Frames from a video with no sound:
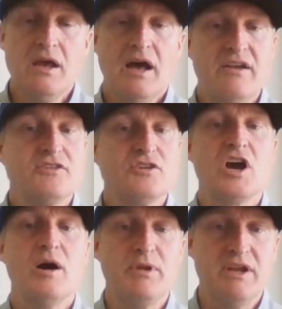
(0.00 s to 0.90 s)
another
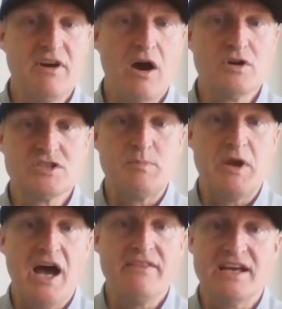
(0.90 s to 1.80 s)
couple of hours
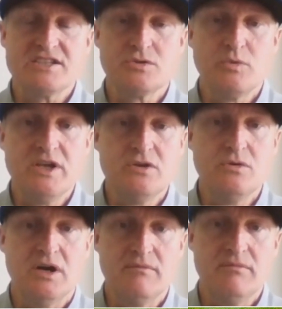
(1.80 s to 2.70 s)
beyond that. So we
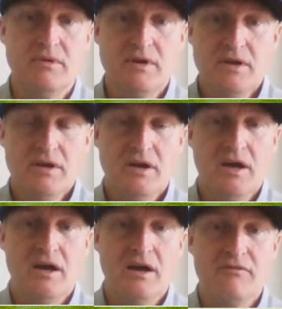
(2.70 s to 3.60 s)
do a
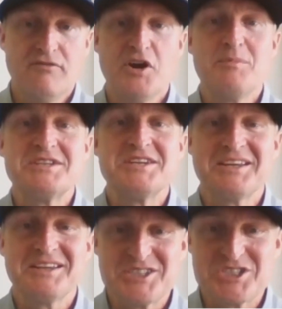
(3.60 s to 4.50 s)
very
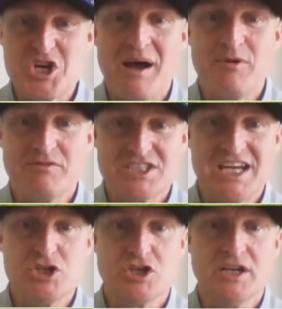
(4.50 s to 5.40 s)
meticulous job of
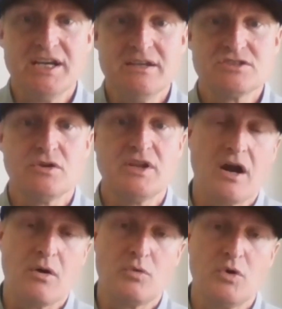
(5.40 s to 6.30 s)
scheduling so that
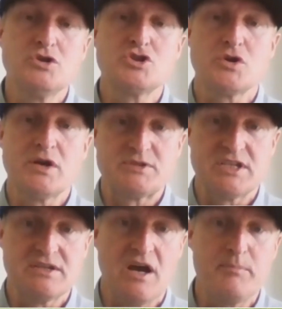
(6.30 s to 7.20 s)
our road trips
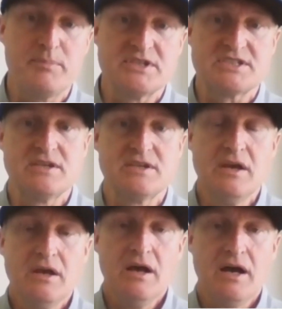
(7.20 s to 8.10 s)
encompass
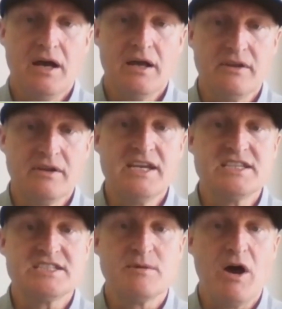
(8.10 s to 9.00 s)
the least